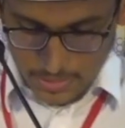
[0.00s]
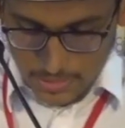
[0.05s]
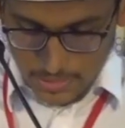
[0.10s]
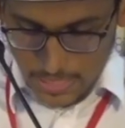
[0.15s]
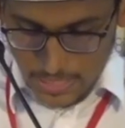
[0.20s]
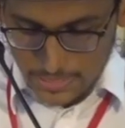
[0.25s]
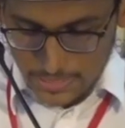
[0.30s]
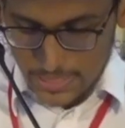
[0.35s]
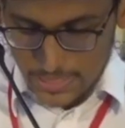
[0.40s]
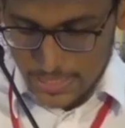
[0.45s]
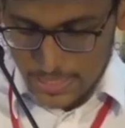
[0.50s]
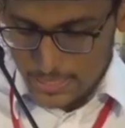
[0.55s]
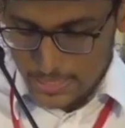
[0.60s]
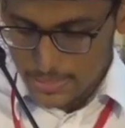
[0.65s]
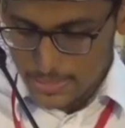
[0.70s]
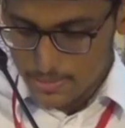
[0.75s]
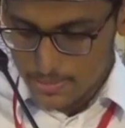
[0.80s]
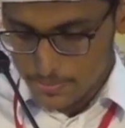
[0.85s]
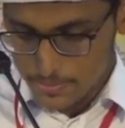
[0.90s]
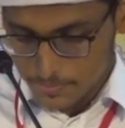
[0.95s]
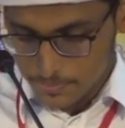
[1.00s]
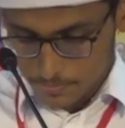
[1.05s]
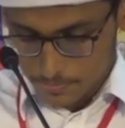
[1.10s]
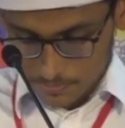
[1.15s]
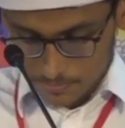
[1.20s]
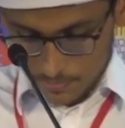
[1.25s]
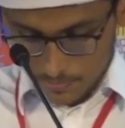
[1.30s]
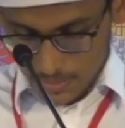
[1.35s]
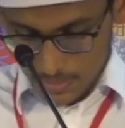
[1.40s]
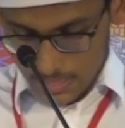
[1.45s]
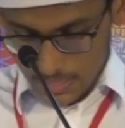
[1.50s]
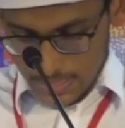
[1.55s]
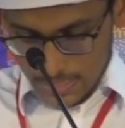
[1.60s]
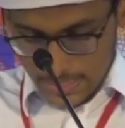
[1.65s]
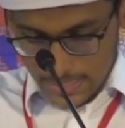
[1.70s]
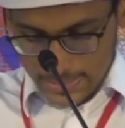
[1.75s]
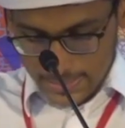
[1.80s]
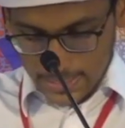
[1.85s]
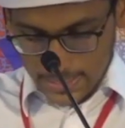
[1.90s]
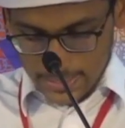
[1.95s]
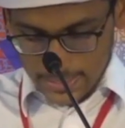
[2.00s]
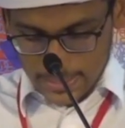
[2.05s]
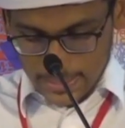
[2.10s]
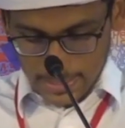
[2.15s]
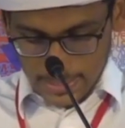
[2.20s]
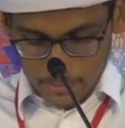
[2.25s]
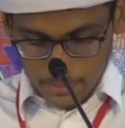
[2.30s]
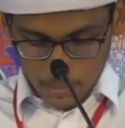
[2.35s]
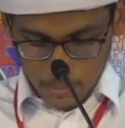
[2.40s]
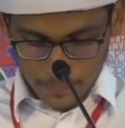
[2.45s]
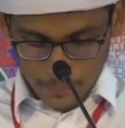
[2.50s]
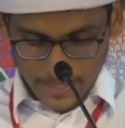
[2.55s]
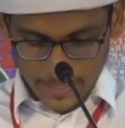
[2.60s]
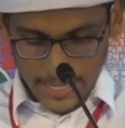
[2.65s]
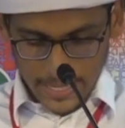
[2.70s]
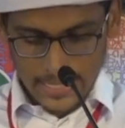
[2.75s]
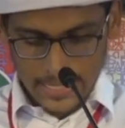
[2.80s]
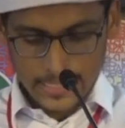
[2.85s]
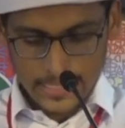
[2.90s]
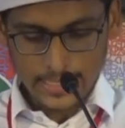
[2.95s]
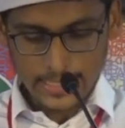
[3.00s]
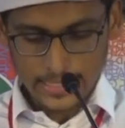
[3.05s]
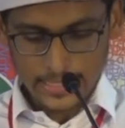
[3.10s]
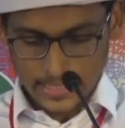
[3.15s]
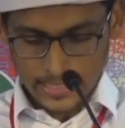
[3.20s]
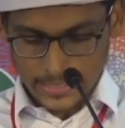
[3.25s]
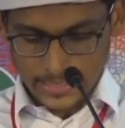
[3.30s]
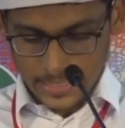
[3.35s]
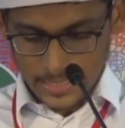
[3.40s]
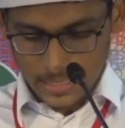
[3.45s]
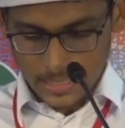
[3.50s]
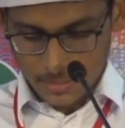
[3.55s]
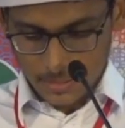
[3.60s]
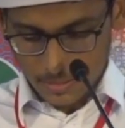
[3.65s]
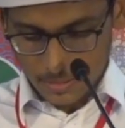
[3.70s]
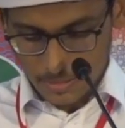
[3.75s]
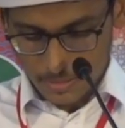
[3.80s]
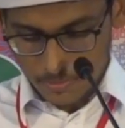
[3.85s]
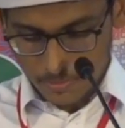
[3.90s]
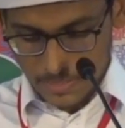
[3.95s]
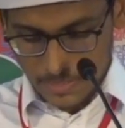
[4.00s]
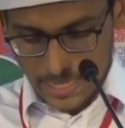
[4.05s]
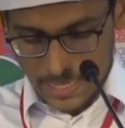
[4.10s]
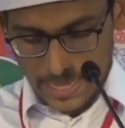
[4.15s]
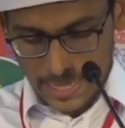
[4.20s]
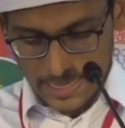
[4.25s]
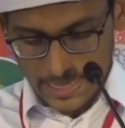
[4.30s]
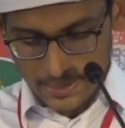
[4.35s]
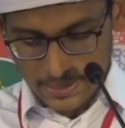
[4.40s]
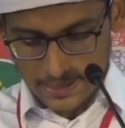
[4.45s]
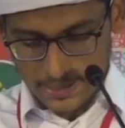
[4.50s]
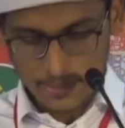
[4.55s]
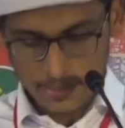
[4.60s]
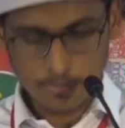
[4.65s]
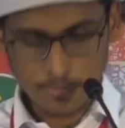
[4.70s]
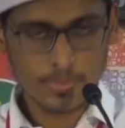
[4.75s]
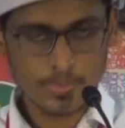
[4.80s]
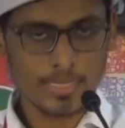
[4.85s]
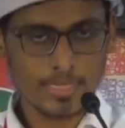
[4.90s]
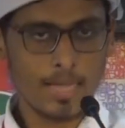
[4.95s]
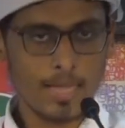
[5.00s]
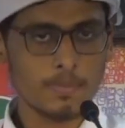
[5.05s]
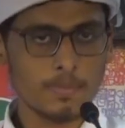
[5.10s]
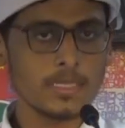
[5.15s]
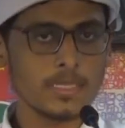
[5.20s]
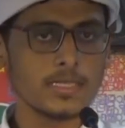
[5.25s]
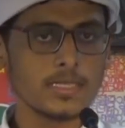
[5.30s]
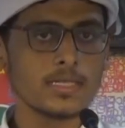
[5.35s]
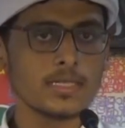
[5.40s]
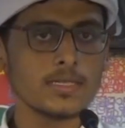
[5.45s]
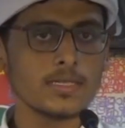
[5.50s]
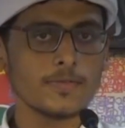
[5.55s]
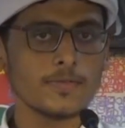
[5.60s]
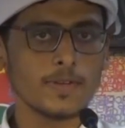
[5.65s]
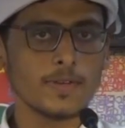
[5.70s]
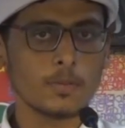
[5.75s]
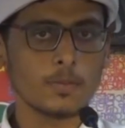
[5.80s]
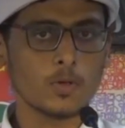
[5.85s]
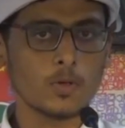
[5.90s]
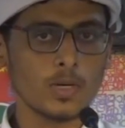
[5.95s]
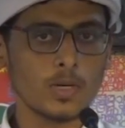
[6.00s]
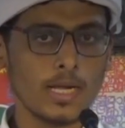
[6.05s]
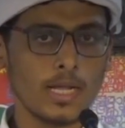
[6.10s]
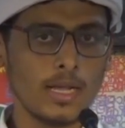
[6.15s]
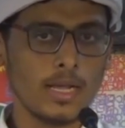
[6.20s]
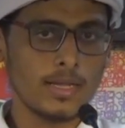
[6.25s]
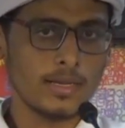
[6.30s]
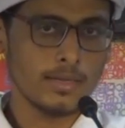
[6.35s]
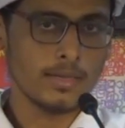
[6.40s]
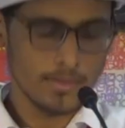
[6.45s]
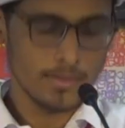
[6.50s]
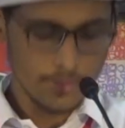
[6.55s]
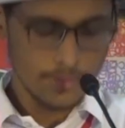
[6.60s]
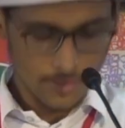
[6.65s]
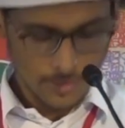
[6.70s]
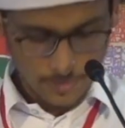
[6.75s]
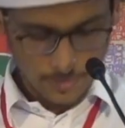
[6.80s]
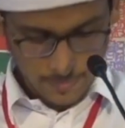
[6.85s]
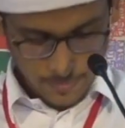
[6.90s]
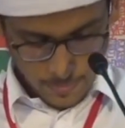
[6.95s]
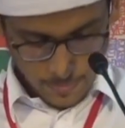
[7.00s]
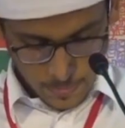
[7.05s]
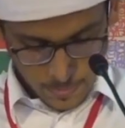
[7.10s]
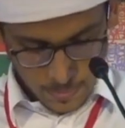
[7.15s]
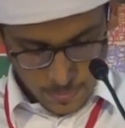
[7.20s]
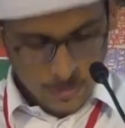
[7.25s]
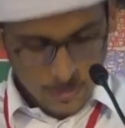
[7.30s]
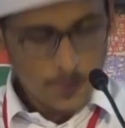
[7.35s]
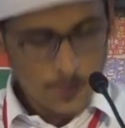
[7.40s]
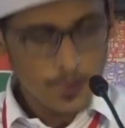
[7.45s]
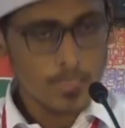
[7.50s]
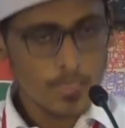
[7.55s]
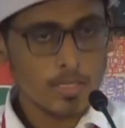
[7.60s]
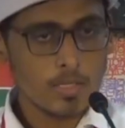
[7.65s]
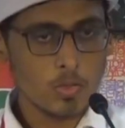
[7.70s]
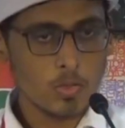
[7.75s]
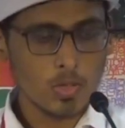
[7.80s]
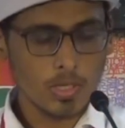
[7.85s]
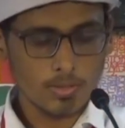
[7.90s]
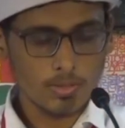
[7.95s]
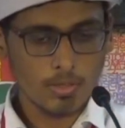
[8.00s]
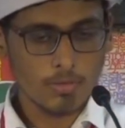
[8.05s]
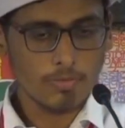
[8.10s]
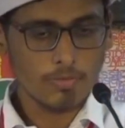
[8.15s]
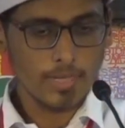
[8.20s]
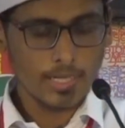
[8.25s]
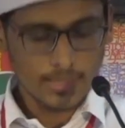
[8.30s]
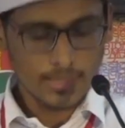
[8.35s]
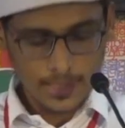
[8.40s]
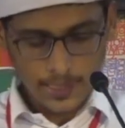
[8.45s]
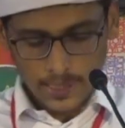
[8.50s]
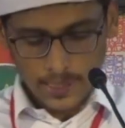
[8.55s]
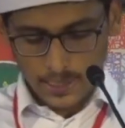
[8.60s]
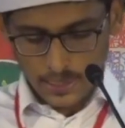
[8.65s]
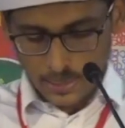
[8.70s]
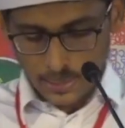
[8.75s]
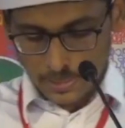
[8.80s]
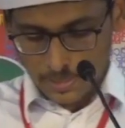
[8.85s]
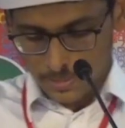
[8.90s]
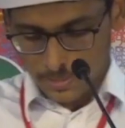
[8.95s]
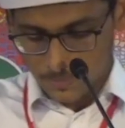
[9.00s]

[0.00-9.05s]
And the last, let's check some of the aesthetic touch behind some chapters from Quran. Surah Al-Fatiha,